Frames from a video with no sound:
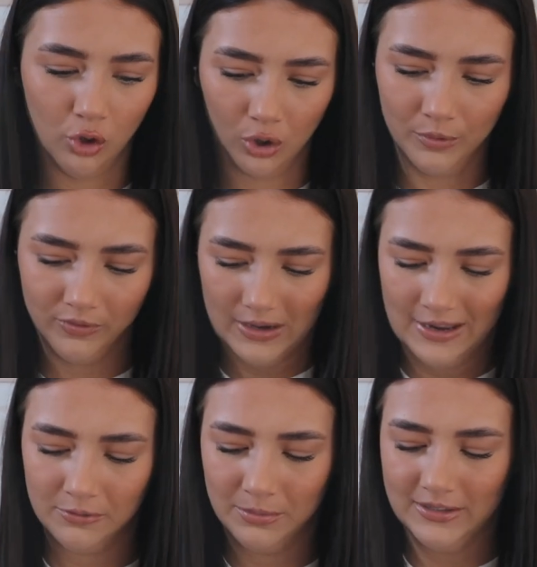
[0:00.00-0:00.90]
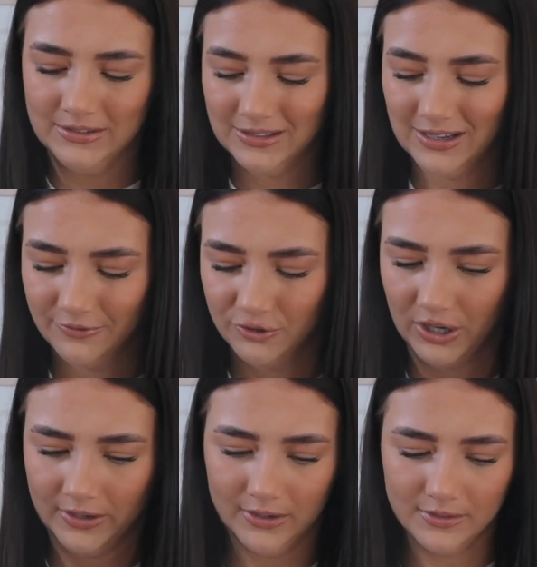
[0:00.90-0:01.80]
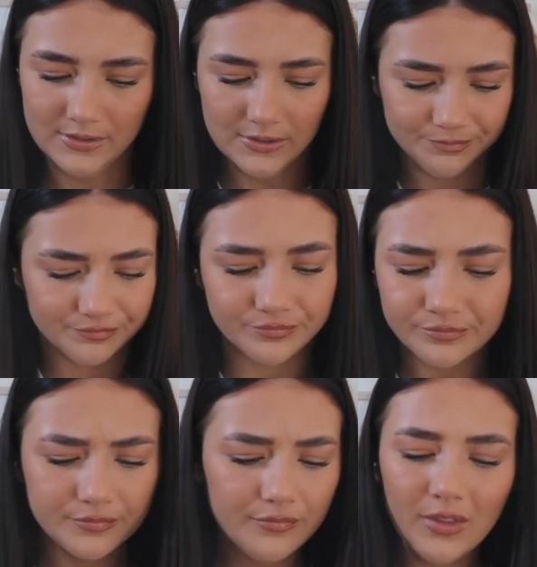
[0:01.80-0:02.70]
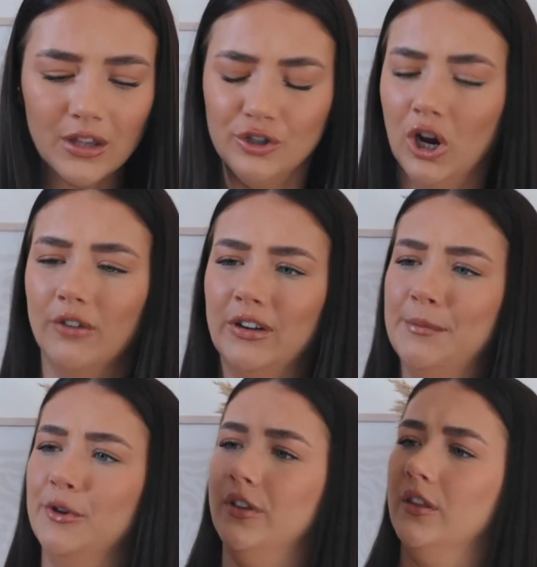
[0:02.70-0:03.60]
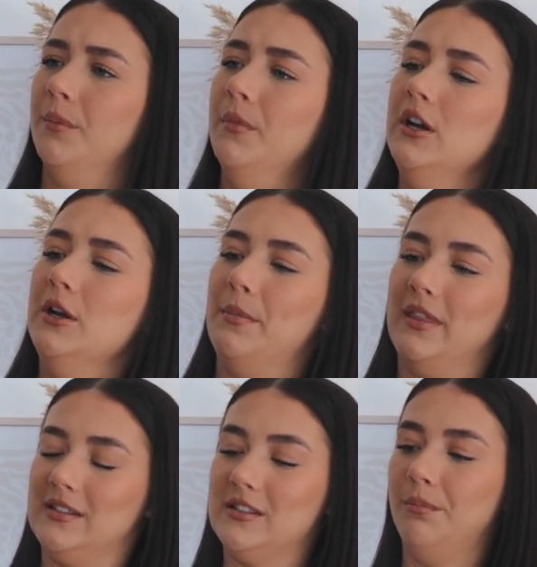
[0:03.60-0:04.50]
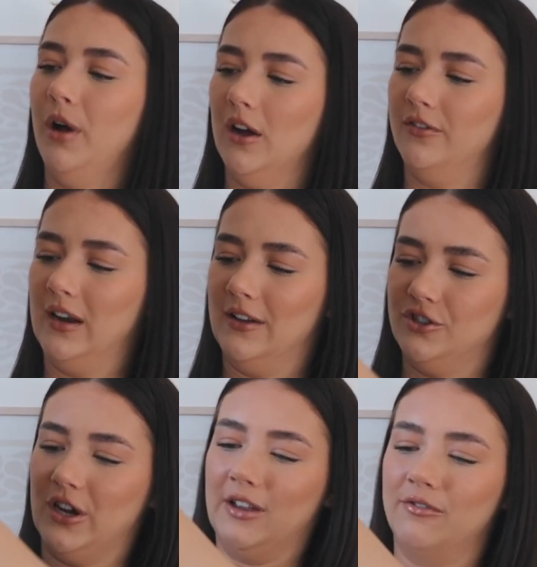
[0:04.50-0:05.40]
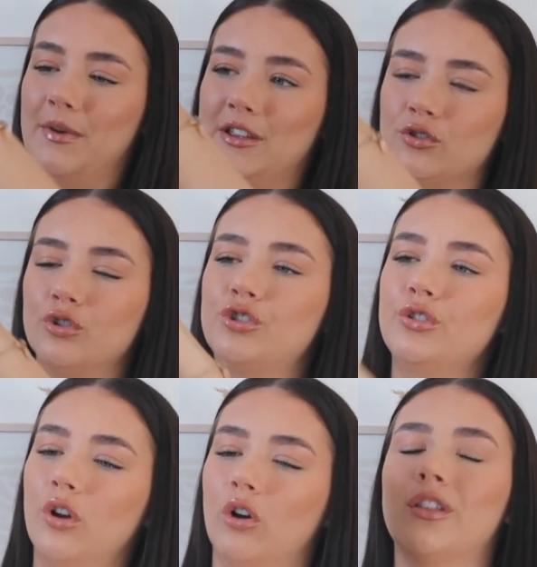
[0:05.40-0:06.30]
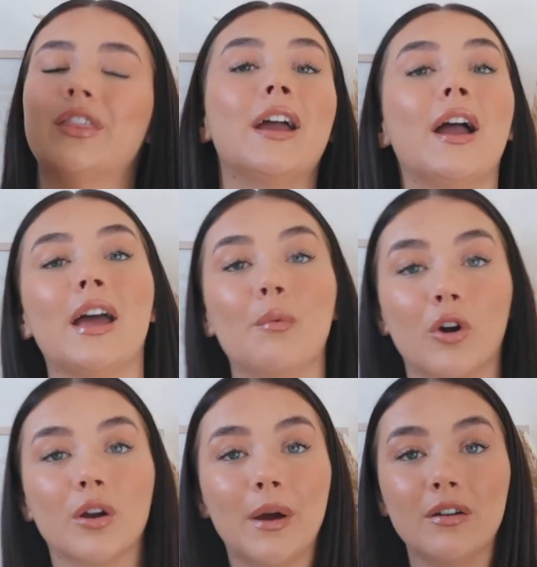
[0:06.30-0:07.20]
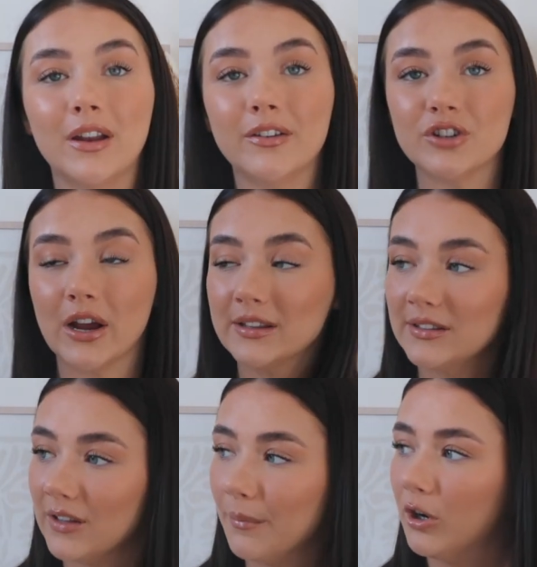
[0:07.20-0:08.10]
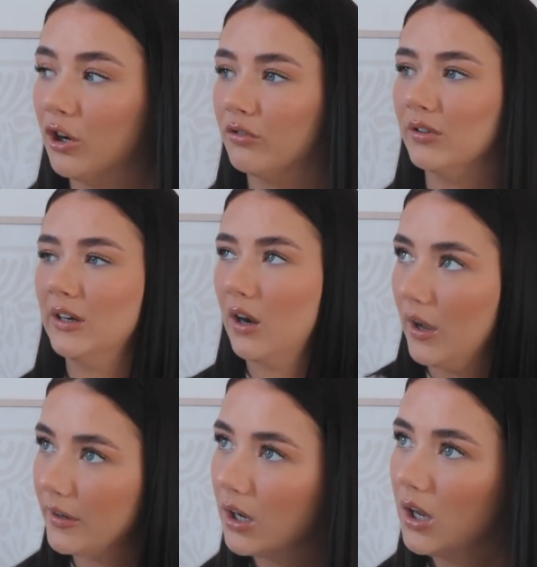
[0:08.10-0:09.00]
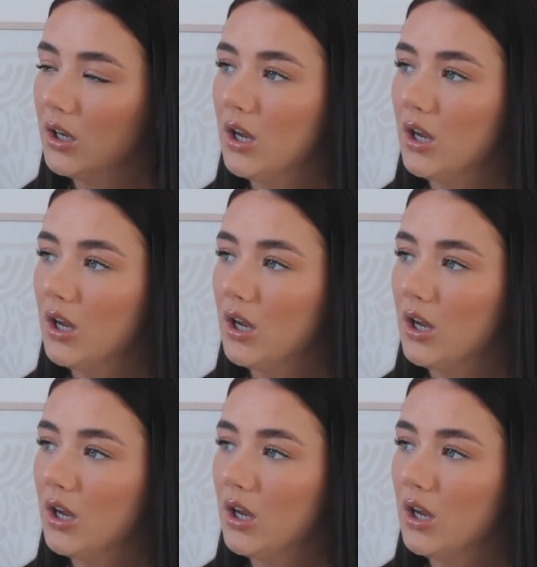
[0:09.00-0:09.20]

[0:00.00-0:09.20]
a lot with like leather blazers and leather jackets. you can't really move in them. But this is the perfect leather jacket for me. It's not too long. The thing I get worried about with leather jackets is that I'm going to look really, like,